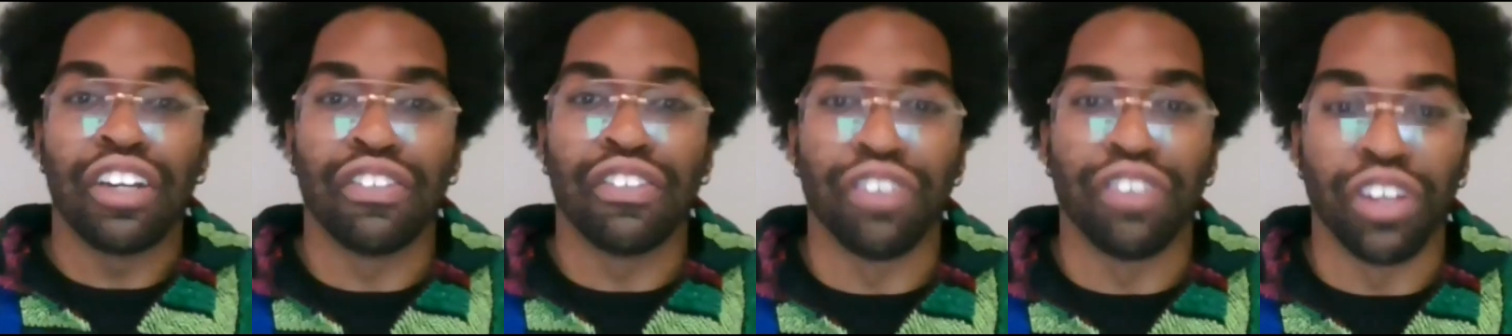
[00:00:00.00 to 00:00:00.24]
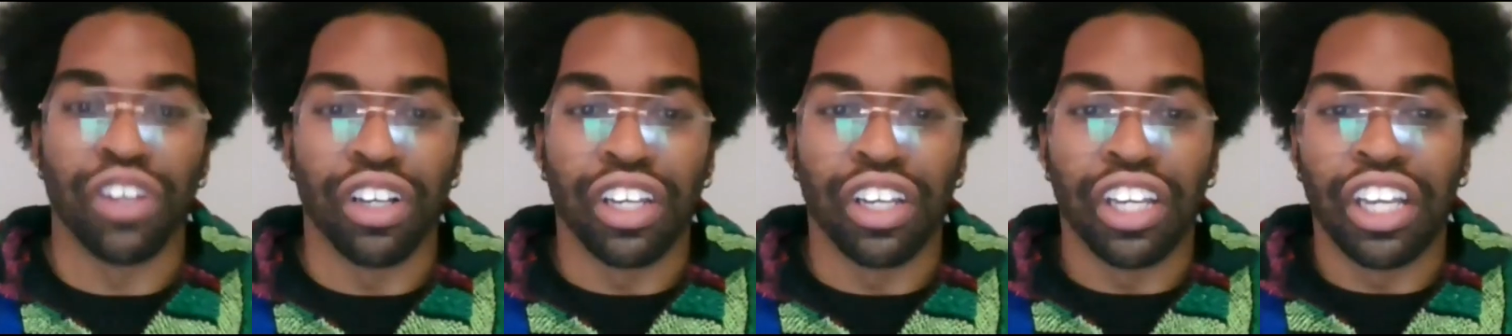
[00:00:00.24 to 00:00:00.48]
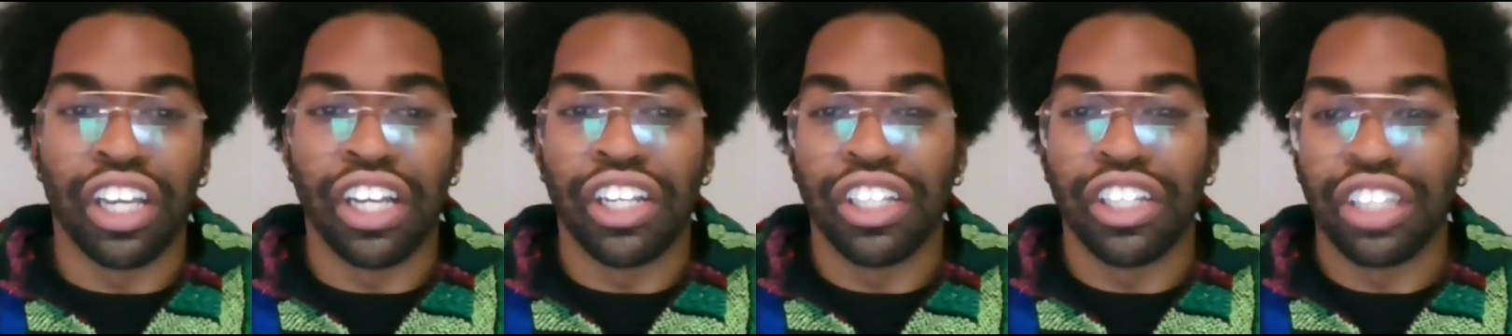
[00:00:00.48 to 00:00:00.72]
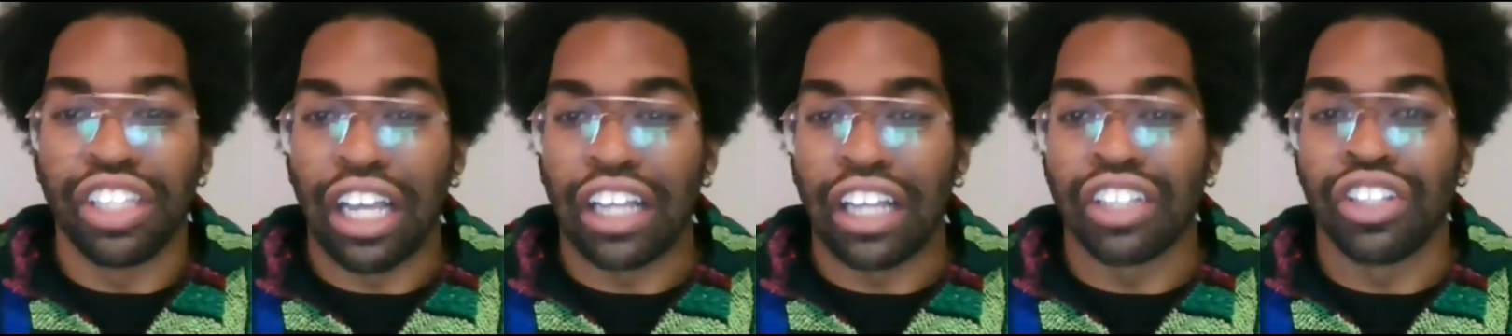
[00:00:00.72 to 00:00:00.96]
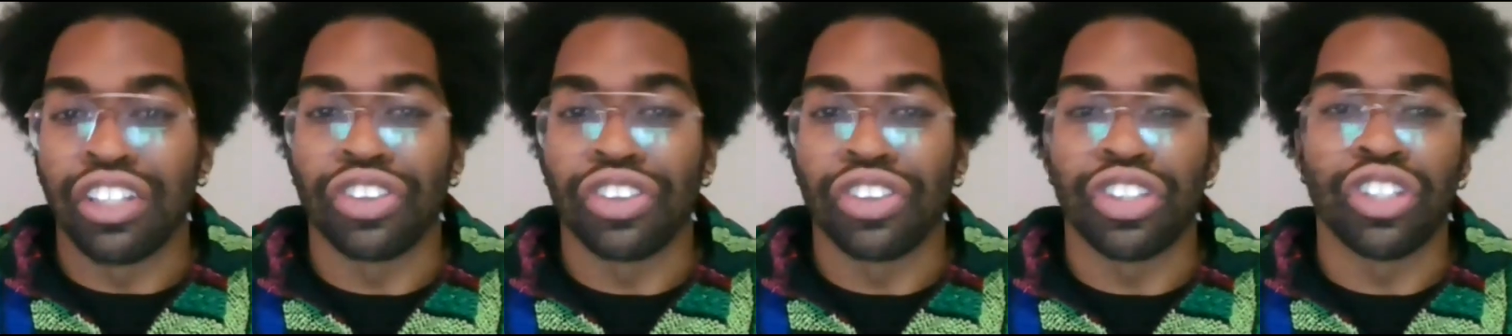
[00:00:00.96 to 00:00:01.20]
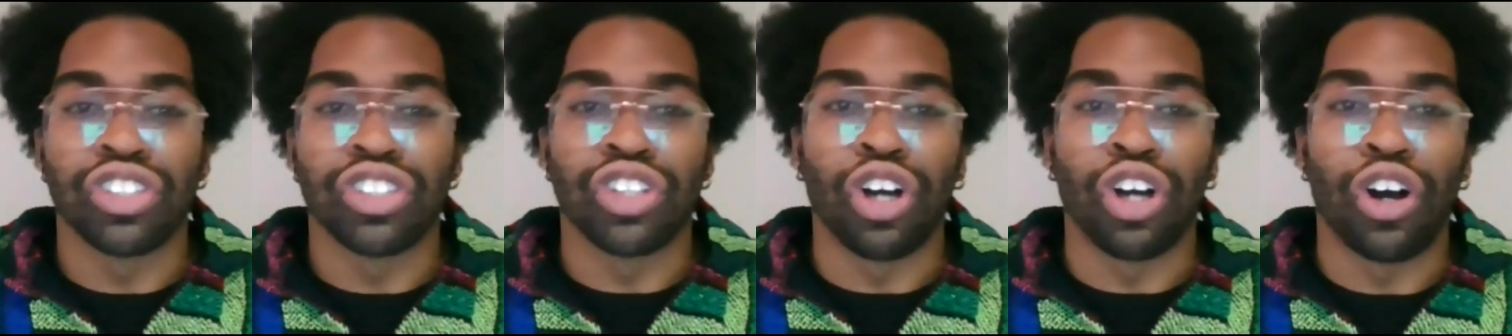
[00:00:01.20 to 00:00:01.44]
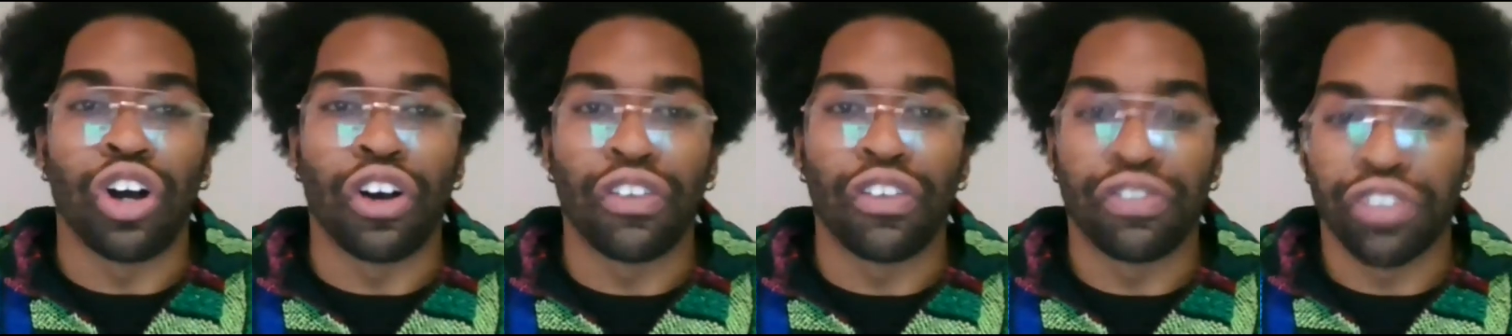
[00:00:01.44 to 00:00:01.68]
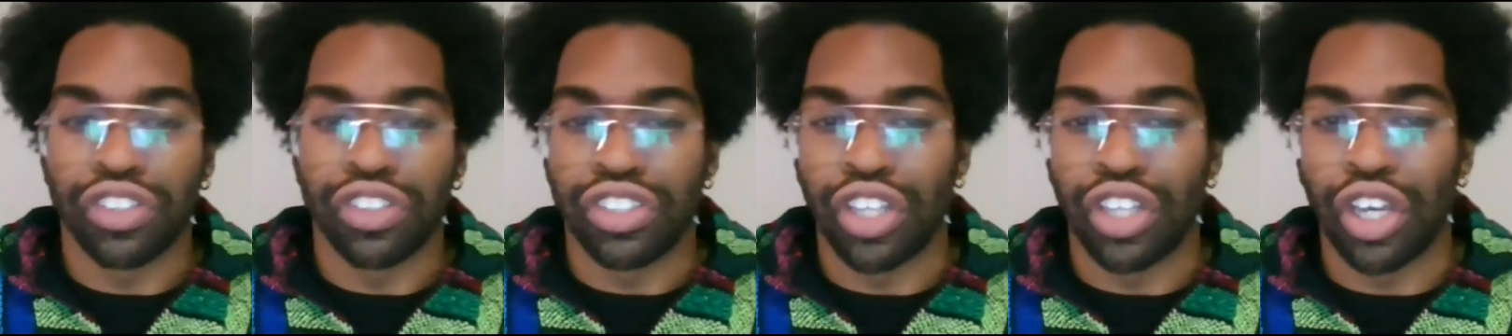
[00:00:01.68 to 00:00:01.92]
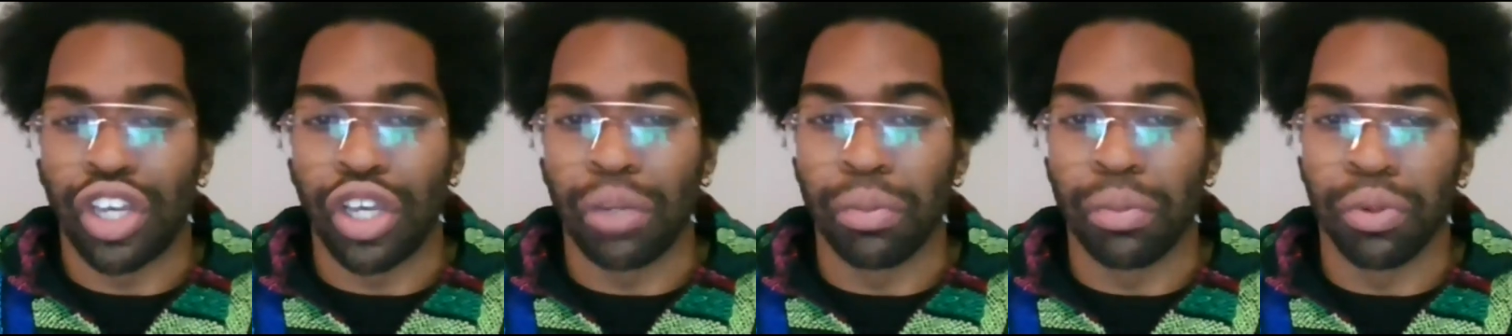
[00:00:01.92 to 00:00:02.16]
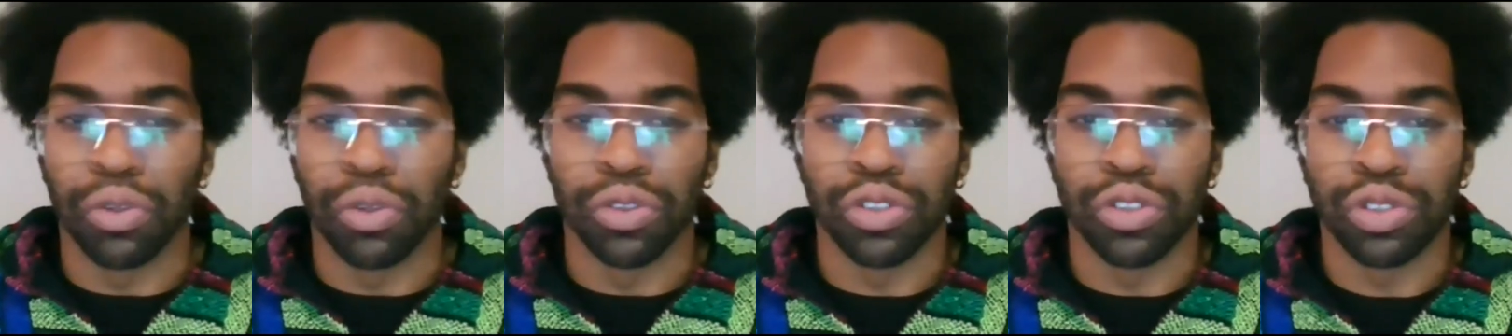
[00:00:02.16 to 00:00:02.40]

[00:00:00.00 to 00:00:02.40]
of like nothing's off the table.